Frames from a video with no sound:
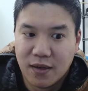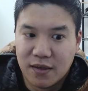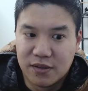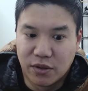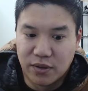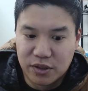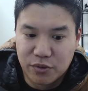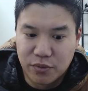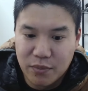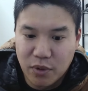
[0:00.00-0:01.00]
So it was
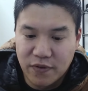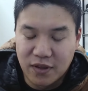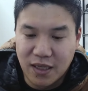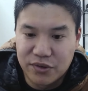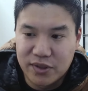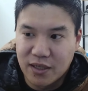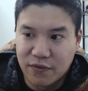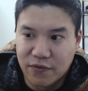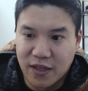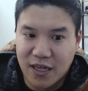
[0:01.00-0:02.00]
really more of a lifestyle
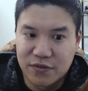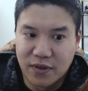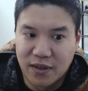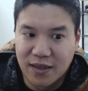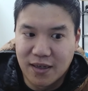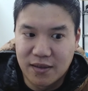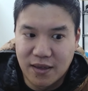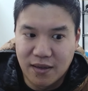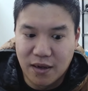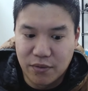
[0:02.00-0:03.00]
philosophy that
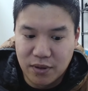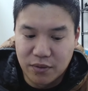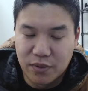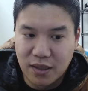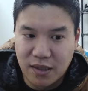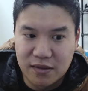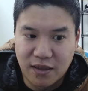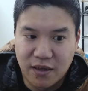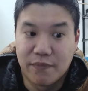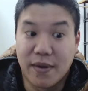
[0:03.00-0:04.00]
I really realized a
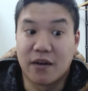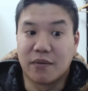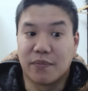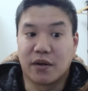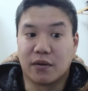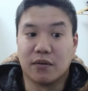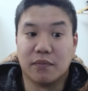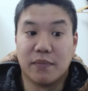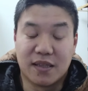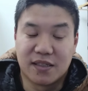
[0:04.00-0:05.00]
lot of mountain
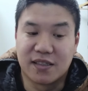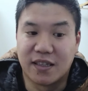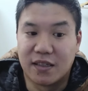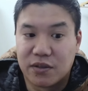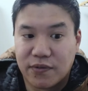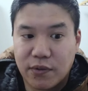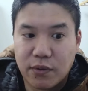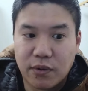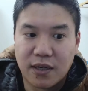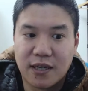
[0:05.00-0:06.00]
apparel made sense
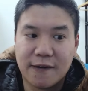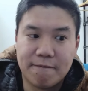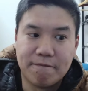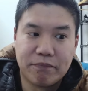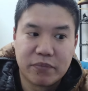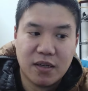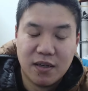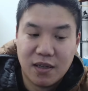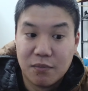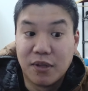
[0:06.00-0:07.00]
for
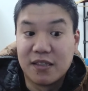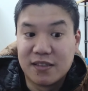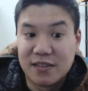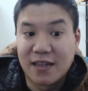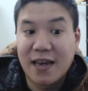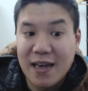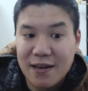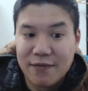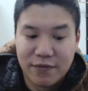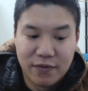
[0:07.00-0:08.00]
places that
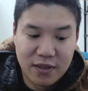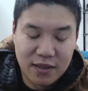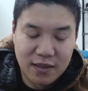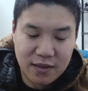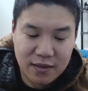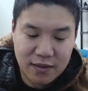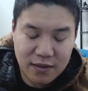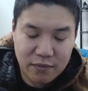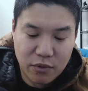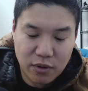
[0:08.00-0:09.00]
have the
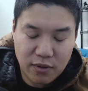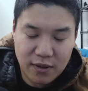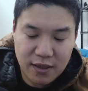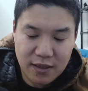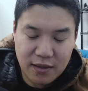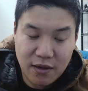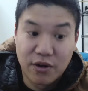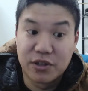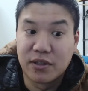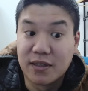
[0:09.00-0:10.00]
more
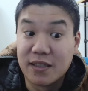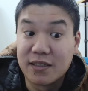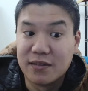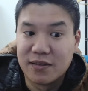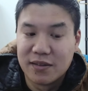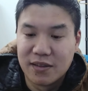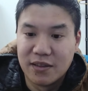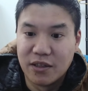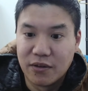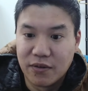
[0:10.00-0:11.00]
harsher conditions.
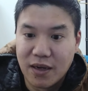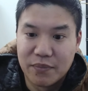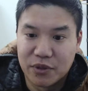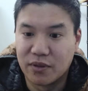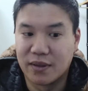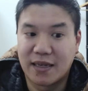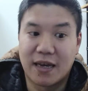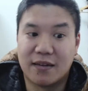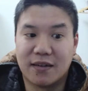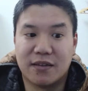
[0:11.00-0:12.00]
I'm sure in
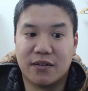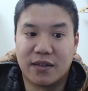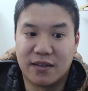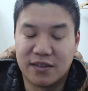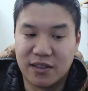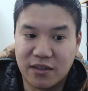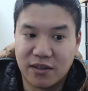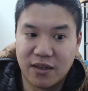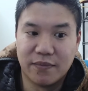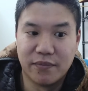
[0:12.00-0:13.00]
Canada, you'd see
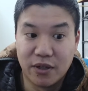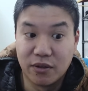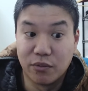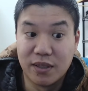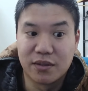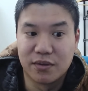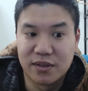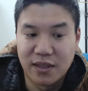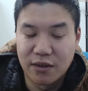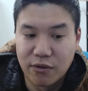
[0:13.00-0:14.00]
all the winters
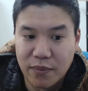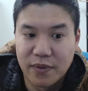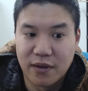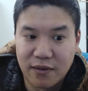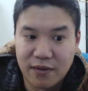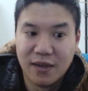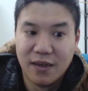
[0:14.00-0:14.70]
that go up there,